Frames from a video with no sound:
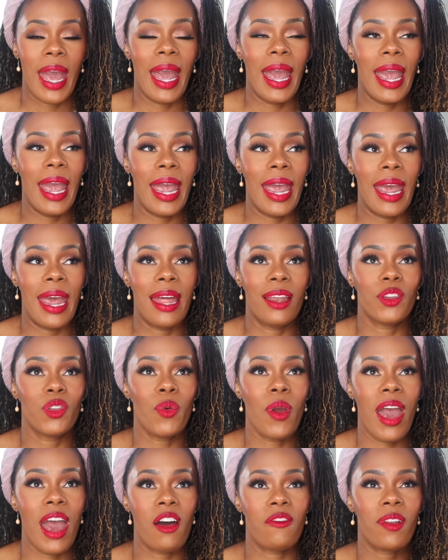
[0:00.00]
and you
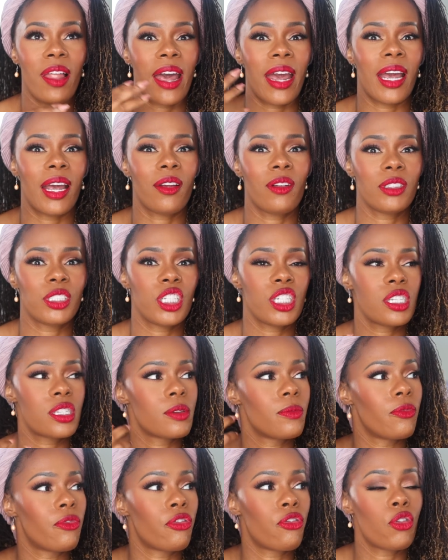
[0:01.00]
have like just
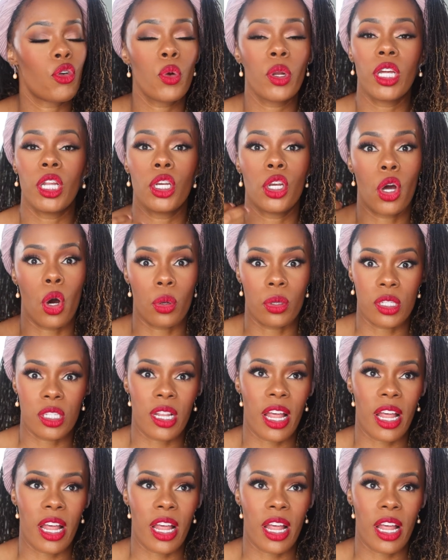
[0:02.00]
some fruity notes,